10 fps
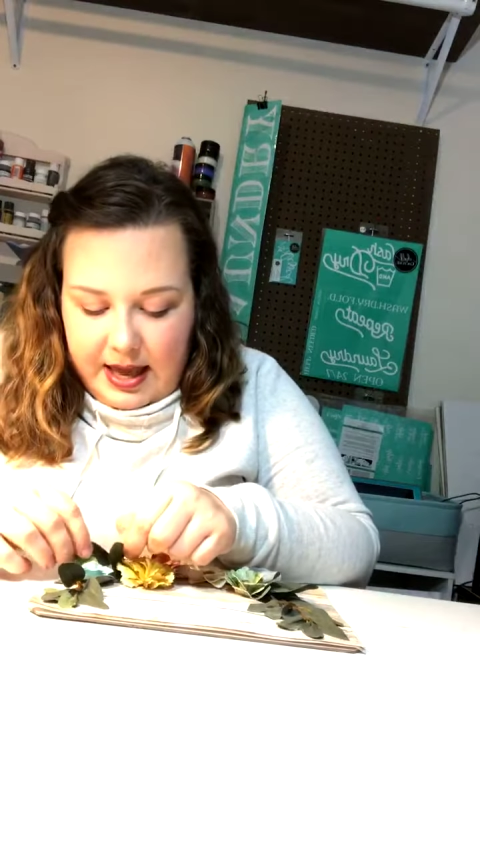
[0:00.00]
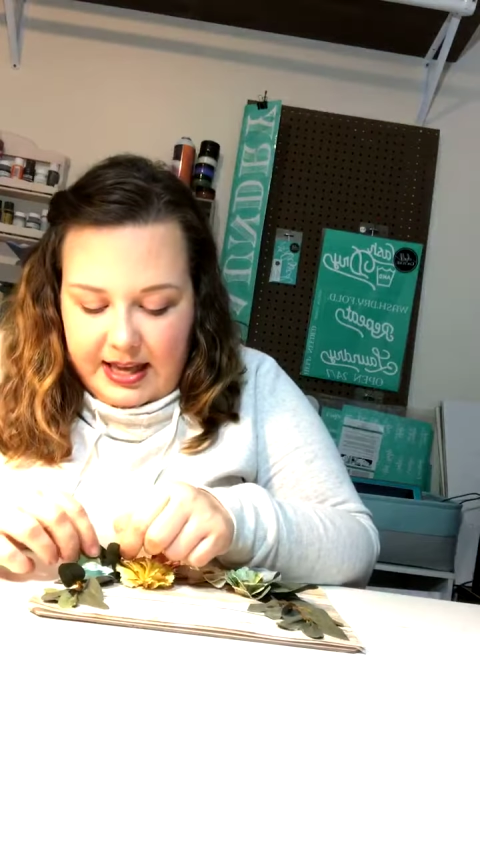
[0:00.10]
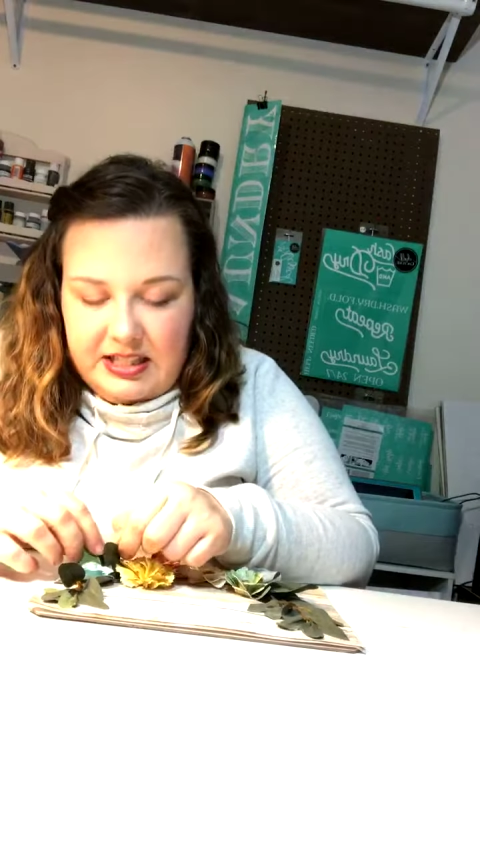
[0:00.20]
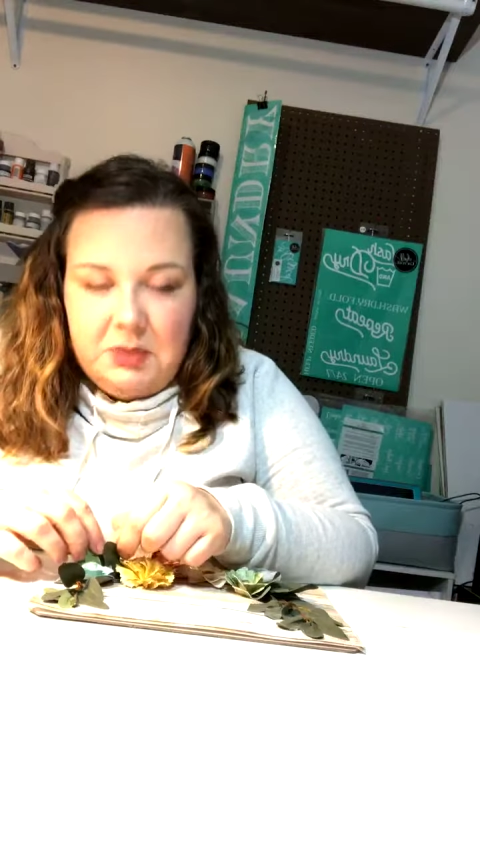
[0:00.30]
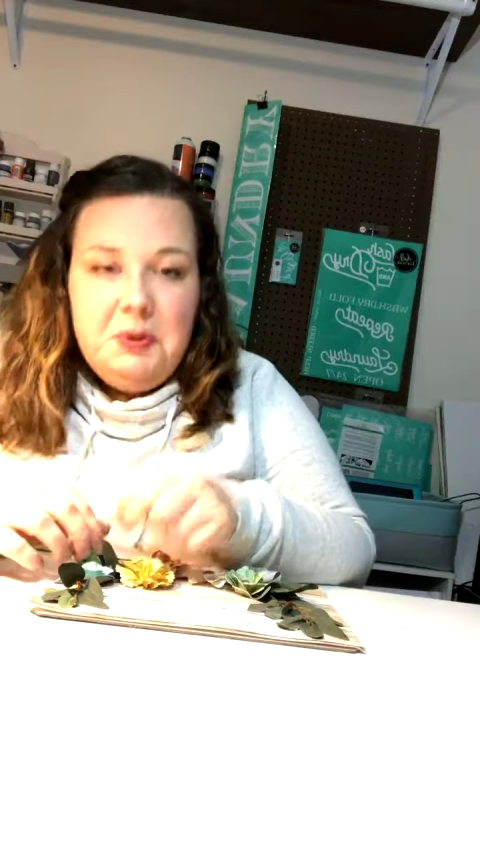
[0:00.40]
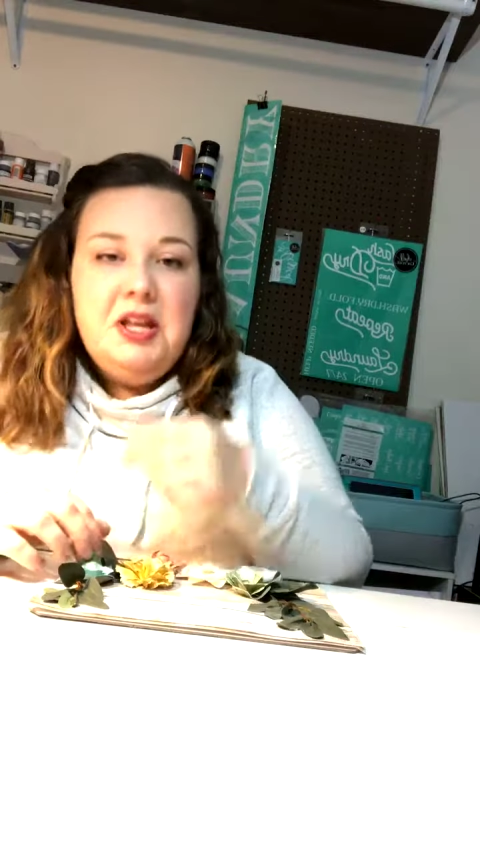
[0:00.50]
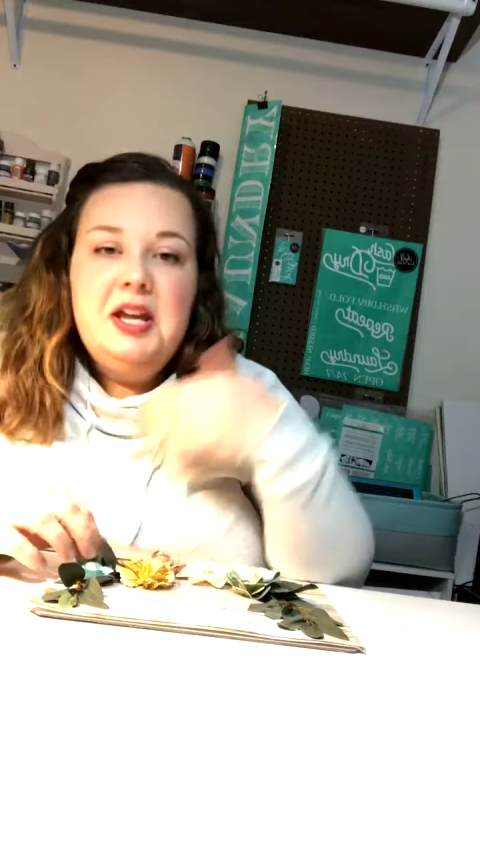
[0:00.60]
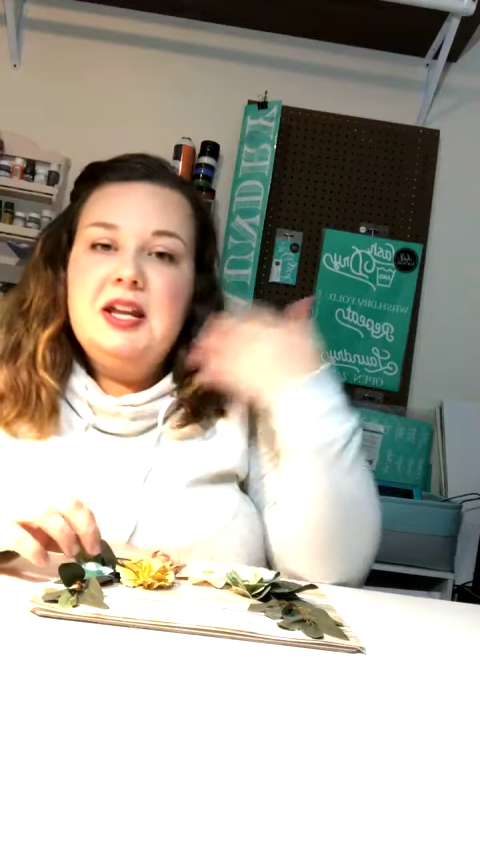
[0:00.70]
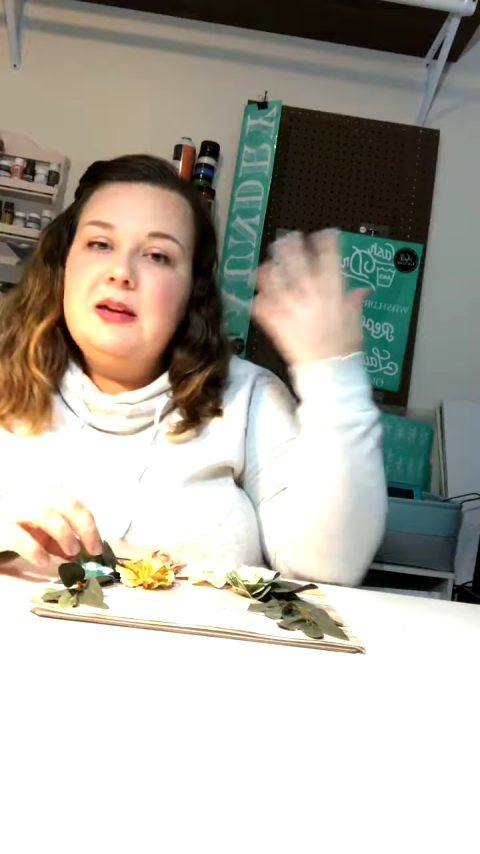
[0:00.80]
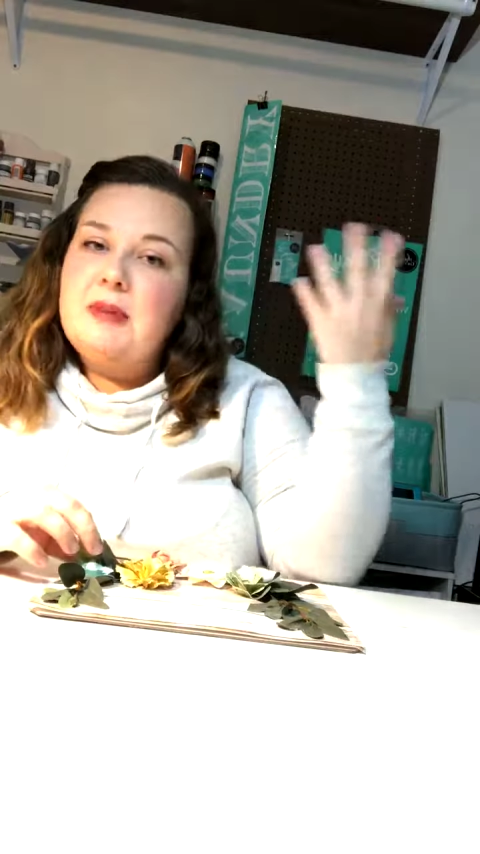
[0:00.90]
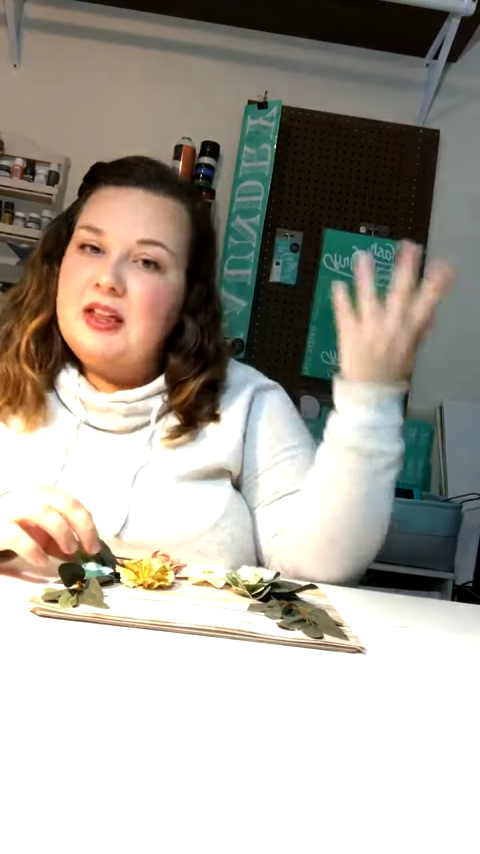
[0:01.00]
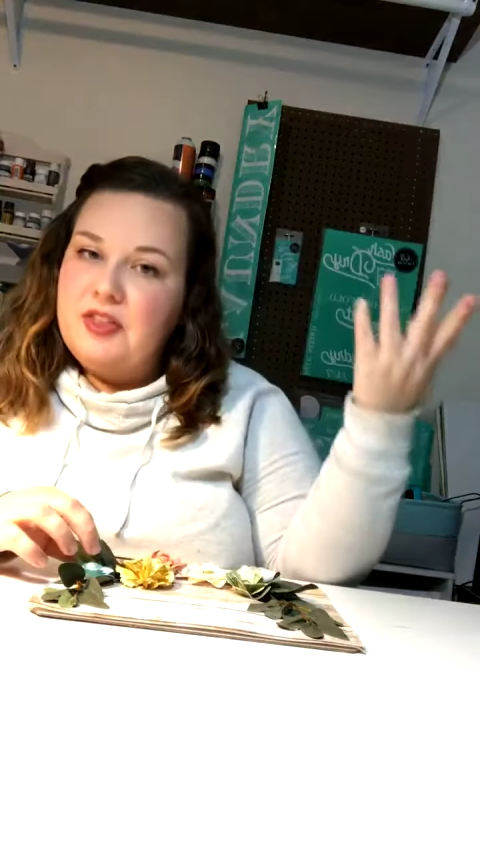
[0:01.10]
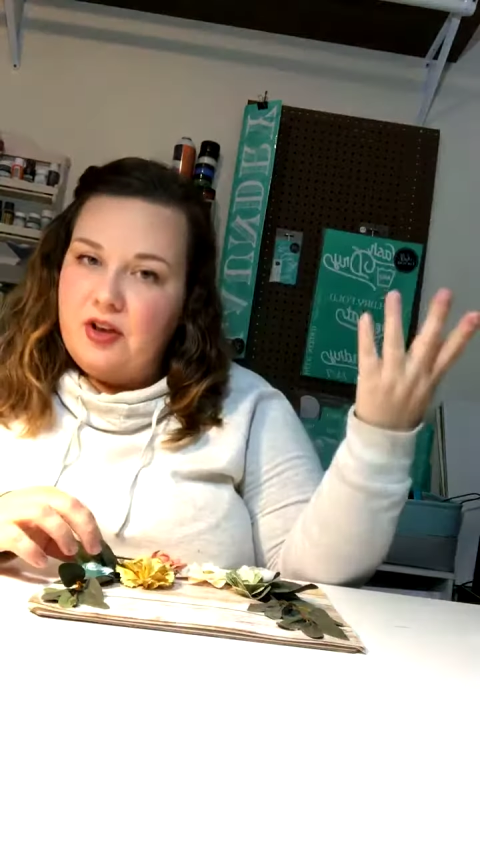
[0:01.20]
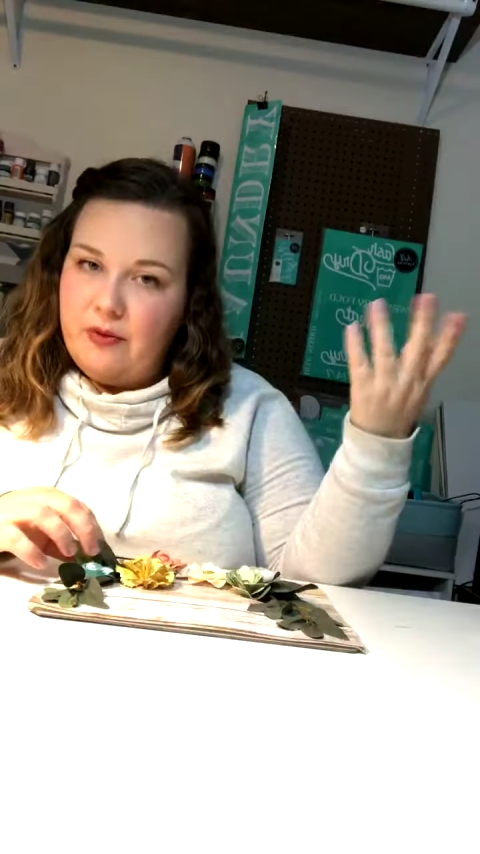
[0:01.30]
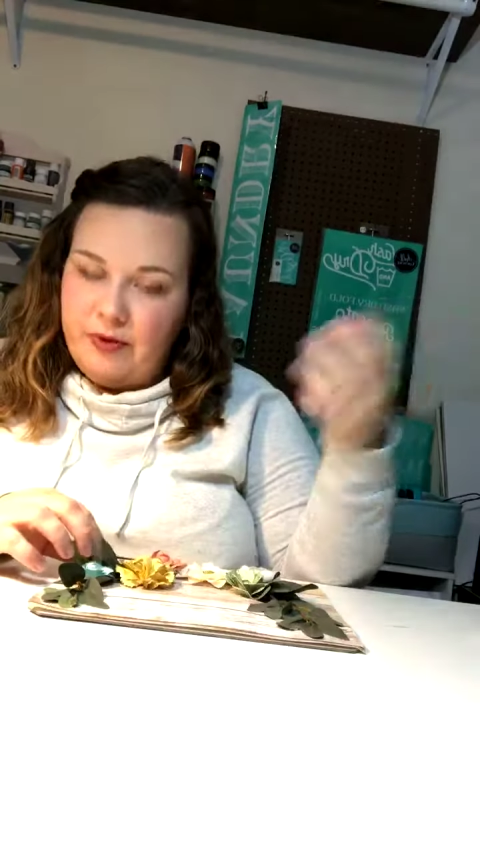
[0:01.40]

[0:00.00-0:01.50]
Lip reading: explaining my thought